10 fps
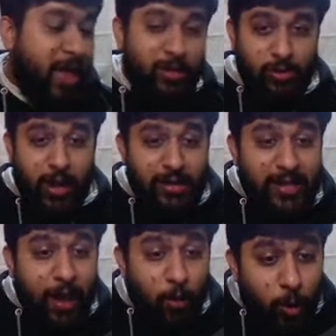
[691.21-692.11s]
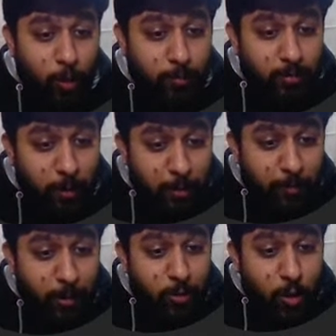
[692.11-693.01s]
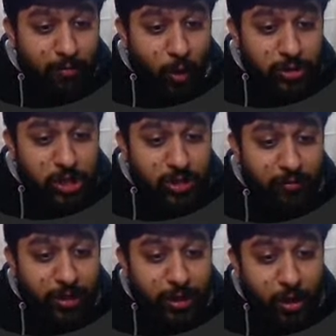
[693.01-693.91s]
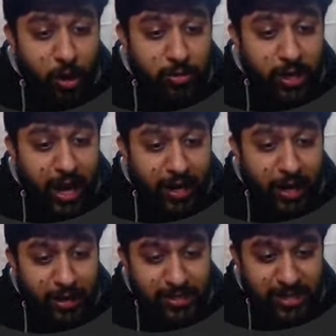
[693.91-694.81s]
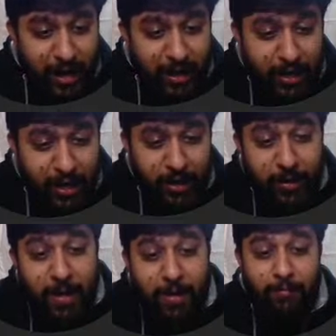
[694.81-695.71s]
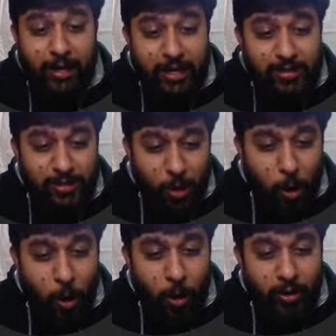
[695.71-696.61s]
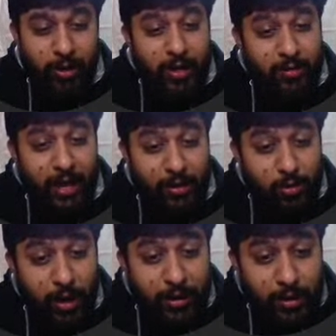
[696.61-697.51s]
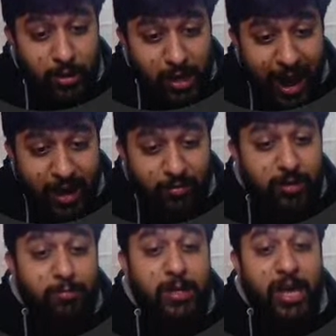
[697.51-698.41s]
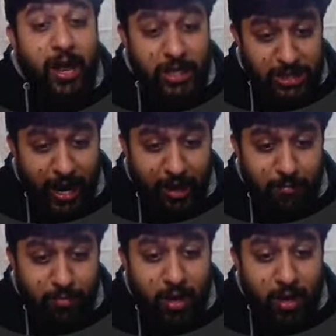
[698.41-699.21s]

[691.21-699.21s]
So guys, I hope the people who are watching the video, they are understanding it. Please note that you can interact with me anytime.